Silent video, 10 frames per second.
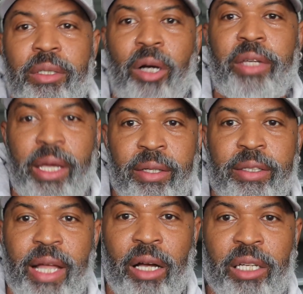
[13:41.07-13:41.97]
Okay,
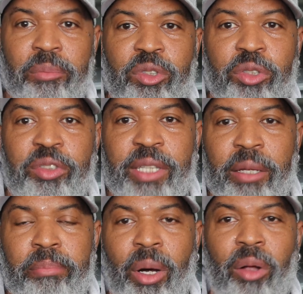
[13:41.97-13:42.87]
now comes
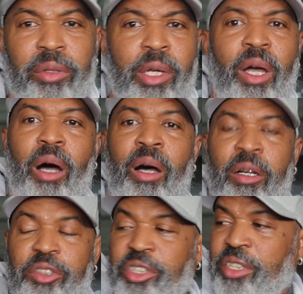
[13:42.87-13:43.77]
Usain Bolt.
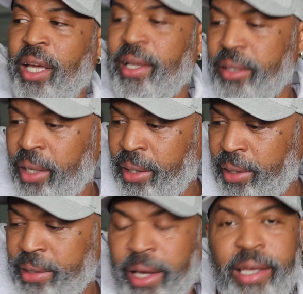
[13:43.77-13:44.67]
Oh shit,
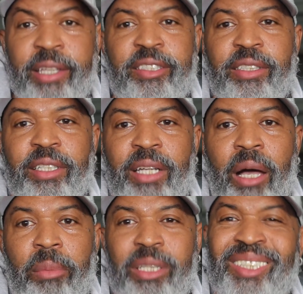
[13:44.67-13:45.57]
yeah, he's an
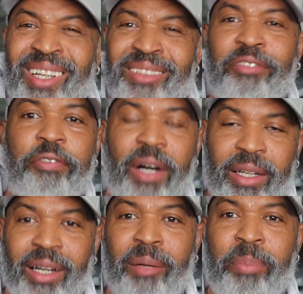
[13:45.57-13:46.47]
anomaly. Shut the
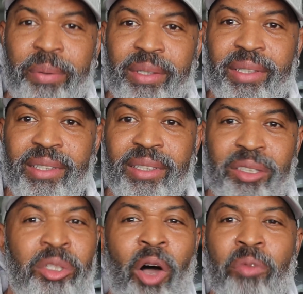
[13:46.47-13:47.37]
fuck up.
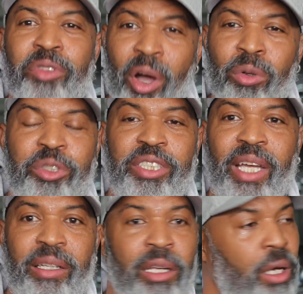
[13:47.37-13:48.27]
You don't know shit.